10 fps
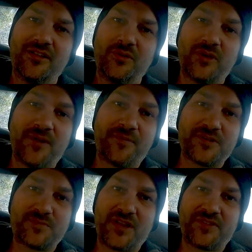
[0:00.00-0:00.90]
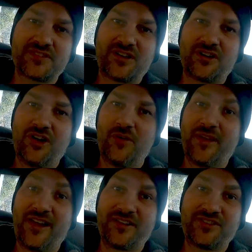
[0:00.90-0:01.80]
When I first brought this car home, it
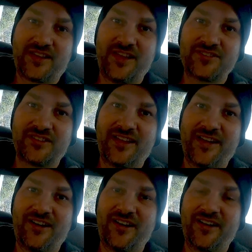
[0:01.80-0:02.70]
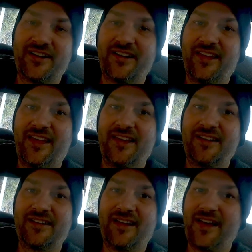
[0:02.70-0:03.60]
had a check engine light on on it,
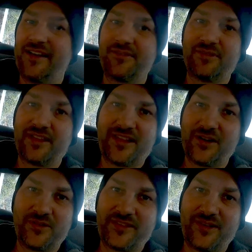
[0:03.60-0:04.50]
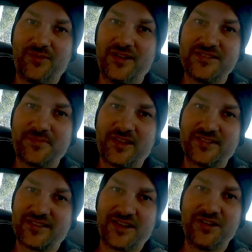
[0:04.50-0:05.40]
and I didn't really care what that was
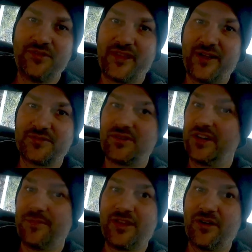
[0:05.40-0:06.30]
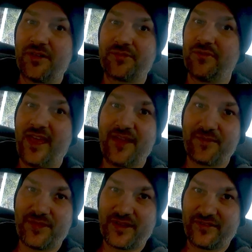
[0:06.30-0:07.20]
because I knew that I was going to be going through
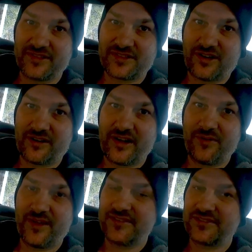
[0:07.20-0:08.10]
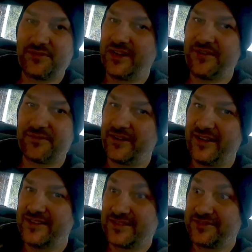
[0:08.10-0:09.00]
everything on this car anyway, so whatever it
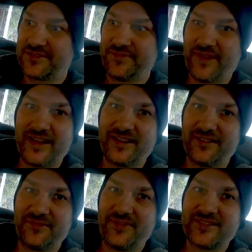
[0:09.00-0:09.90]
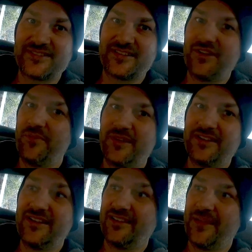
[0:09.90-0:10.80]
is, I'll just find it and fix it. No big
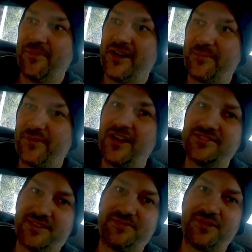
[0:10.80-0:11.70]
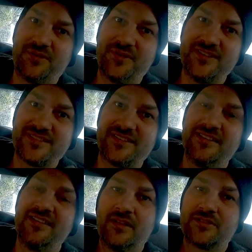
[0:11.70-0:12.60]
deal. I bought a project for a reason.
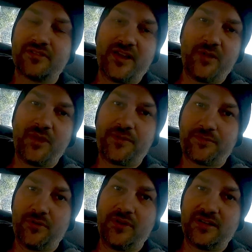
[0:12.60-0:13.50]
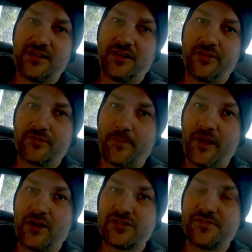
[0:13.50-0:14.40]
So then I went through and did all the
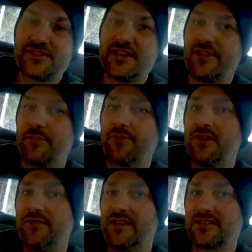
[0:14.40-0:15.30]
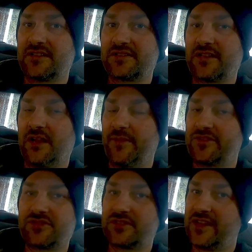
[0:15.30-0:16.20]
repairs you've seen in the previous
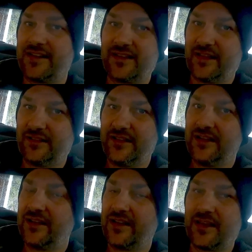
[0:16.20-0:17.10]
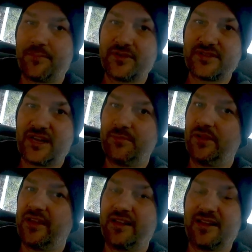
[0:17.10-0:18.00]
installments, just getting it clean, getting it presentable,
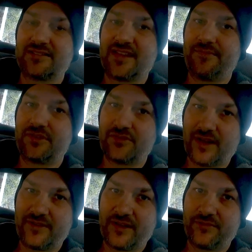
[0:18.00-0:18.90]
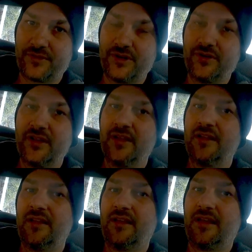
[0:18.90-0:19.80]
getting it safe to drive down the road.
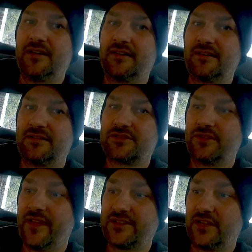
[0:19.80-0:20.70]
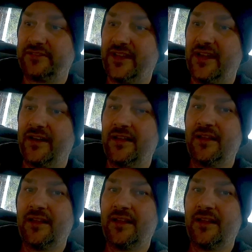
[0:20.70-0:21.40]
And so that's all done.